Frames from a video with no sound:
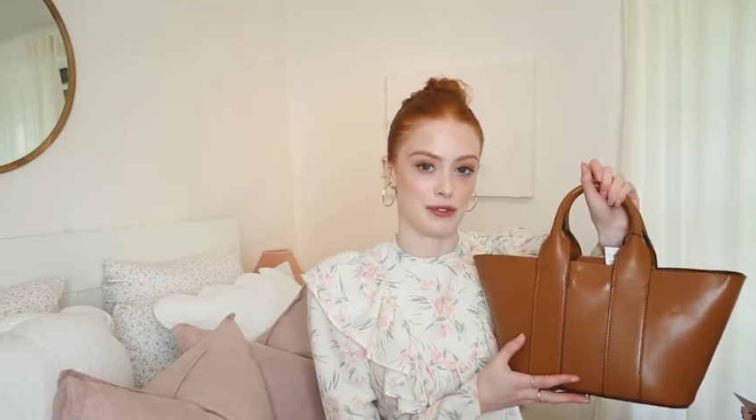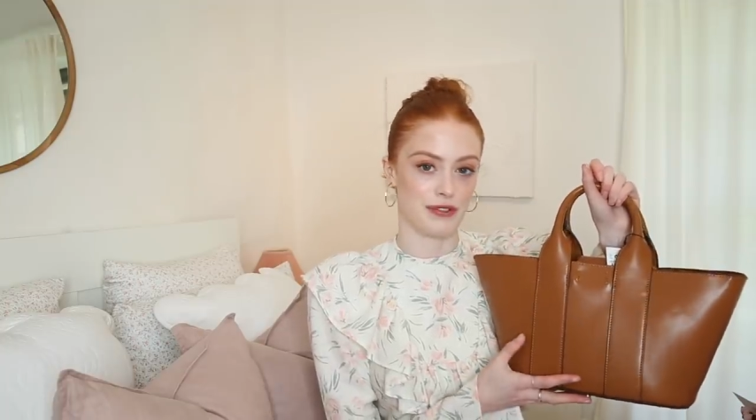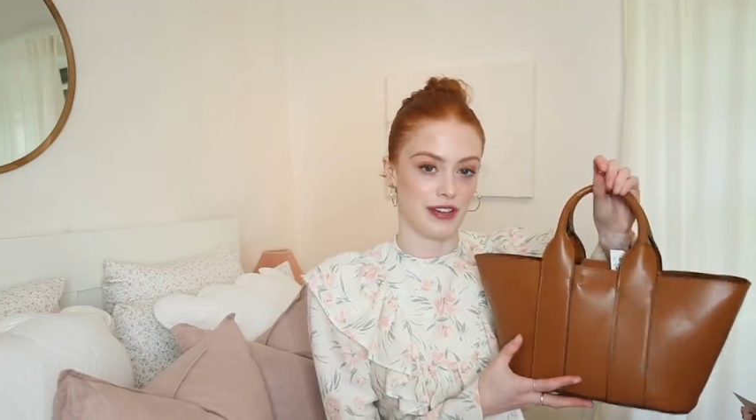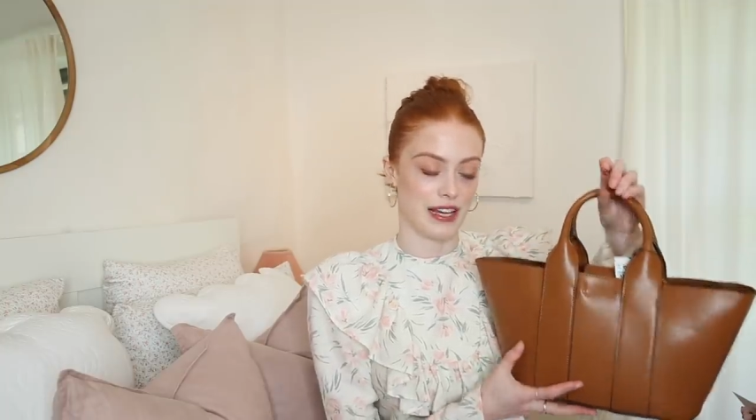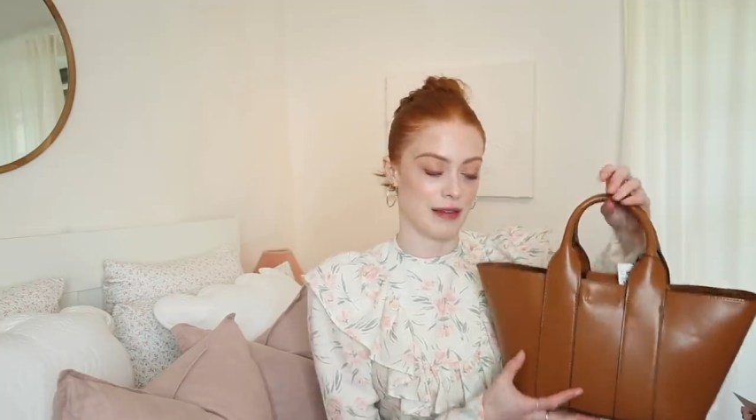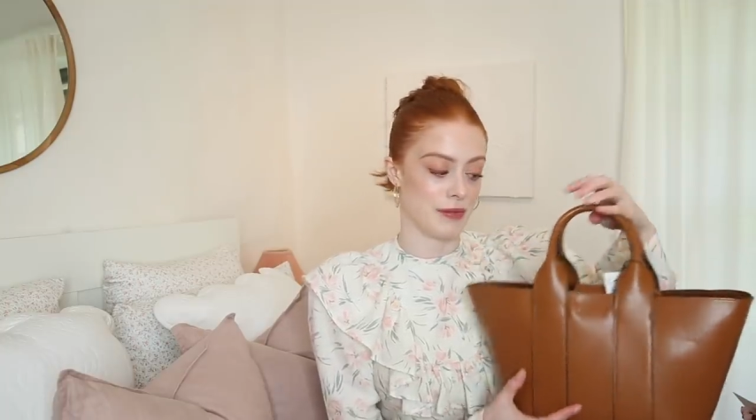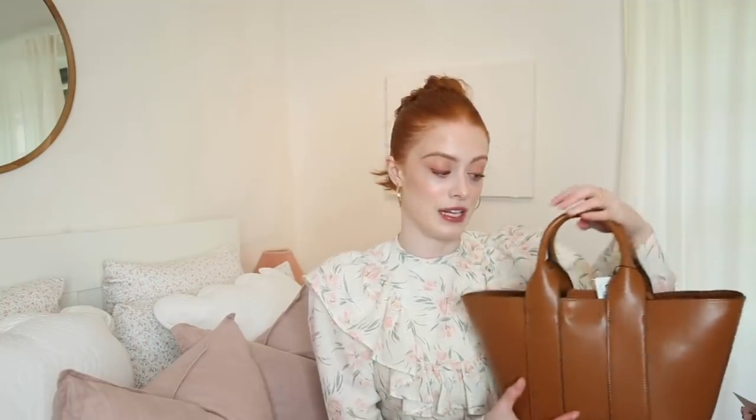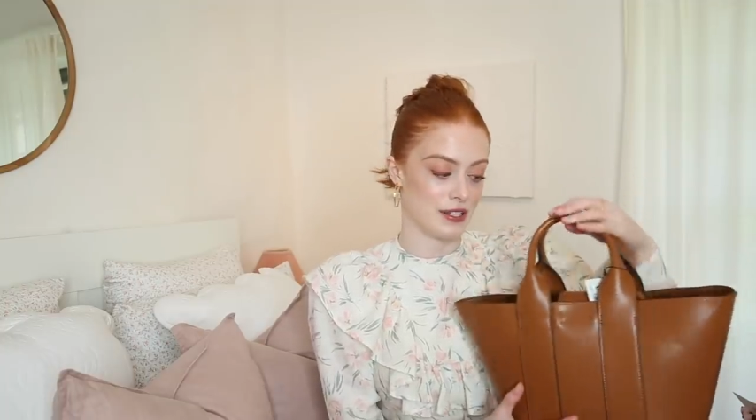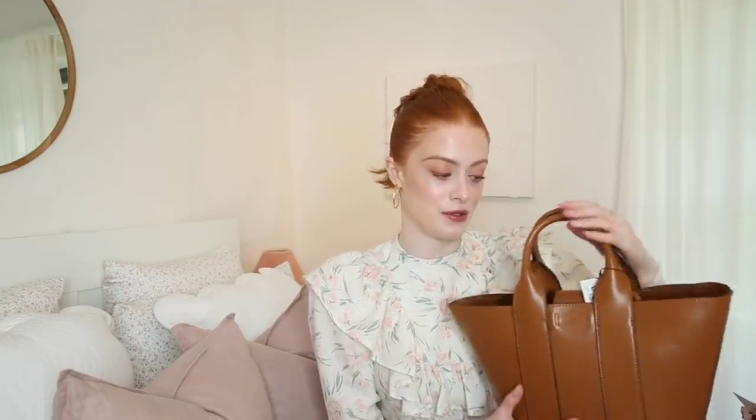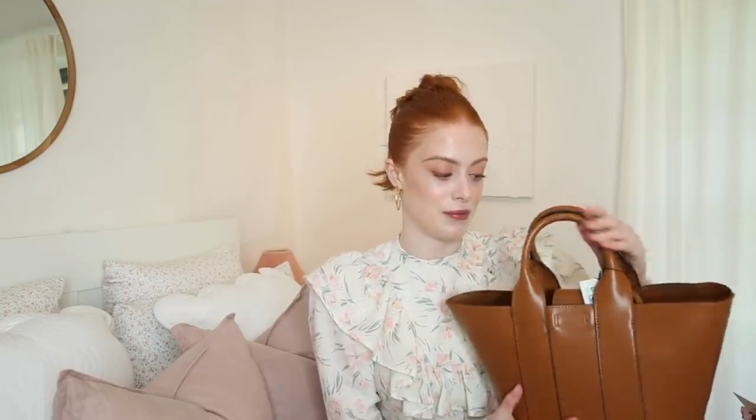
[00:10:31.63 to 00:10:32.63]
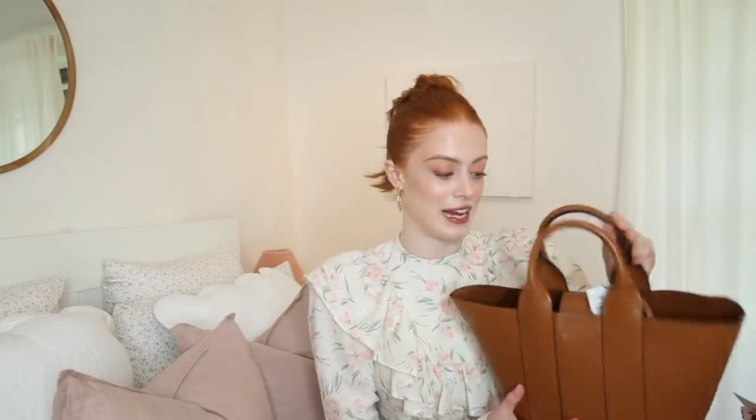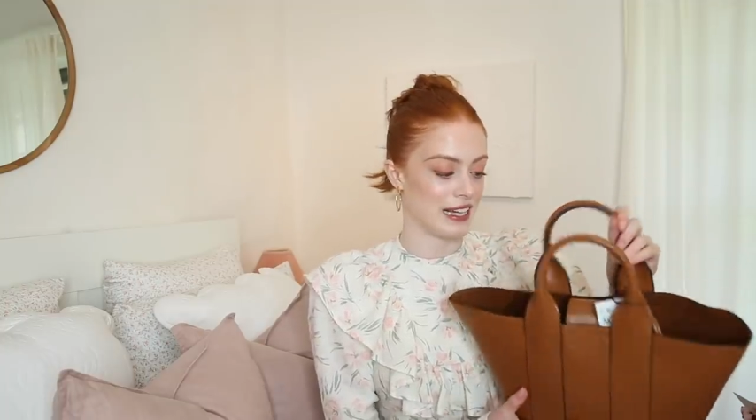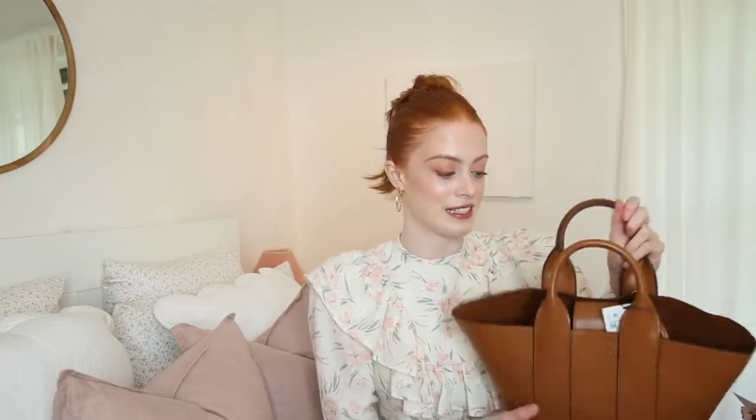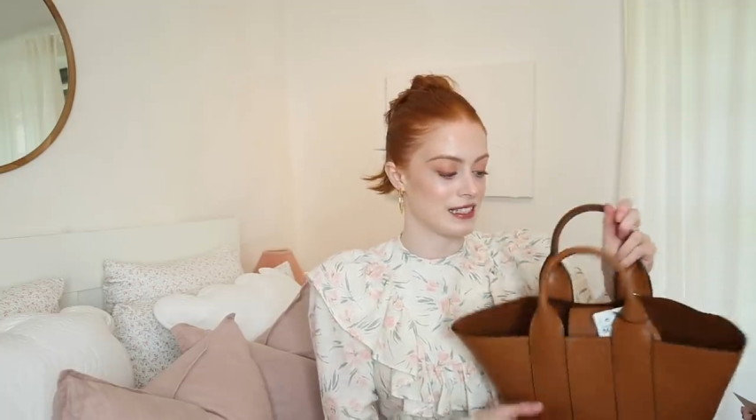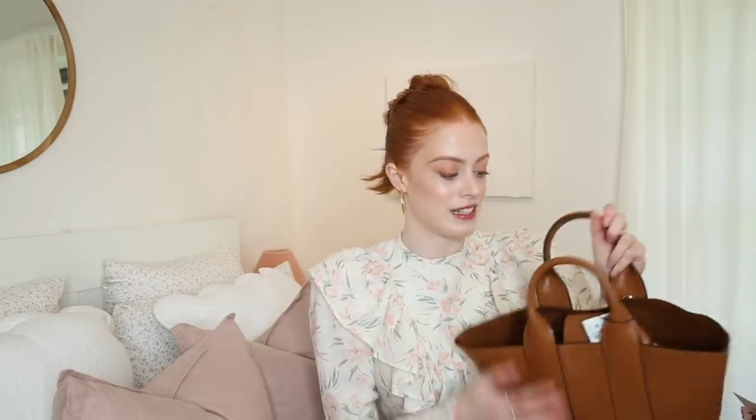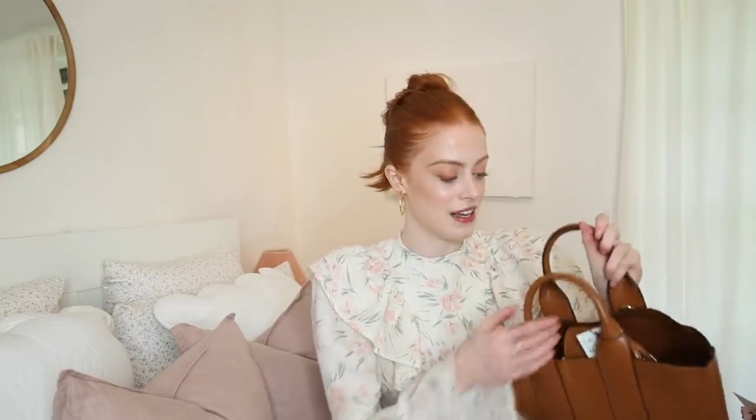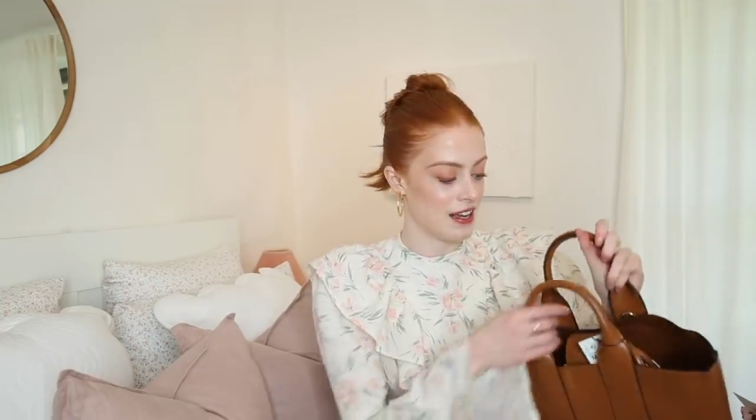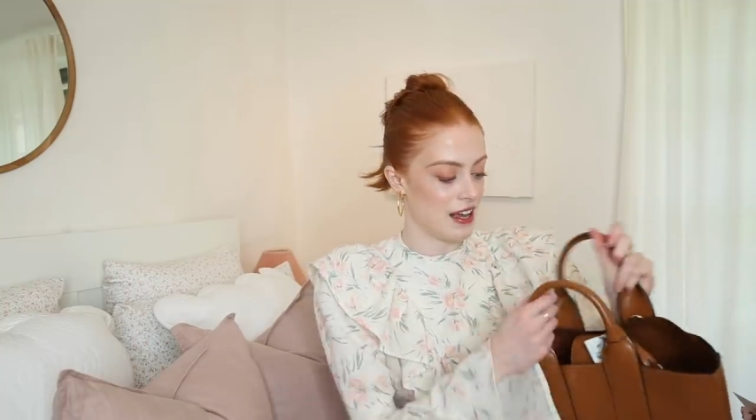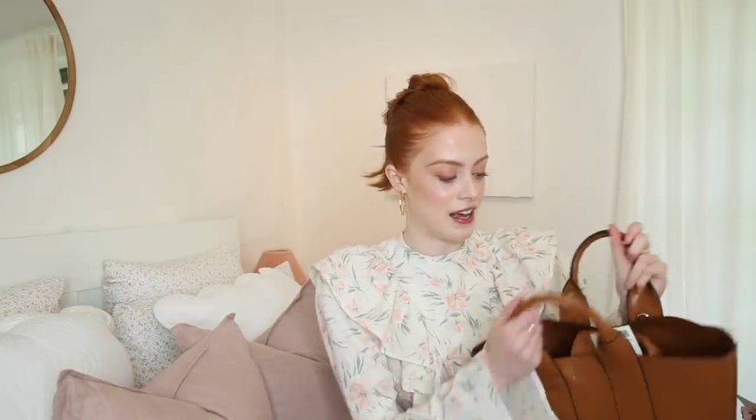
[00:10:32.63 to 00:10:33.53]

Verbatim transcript: be able to fit in my little bags.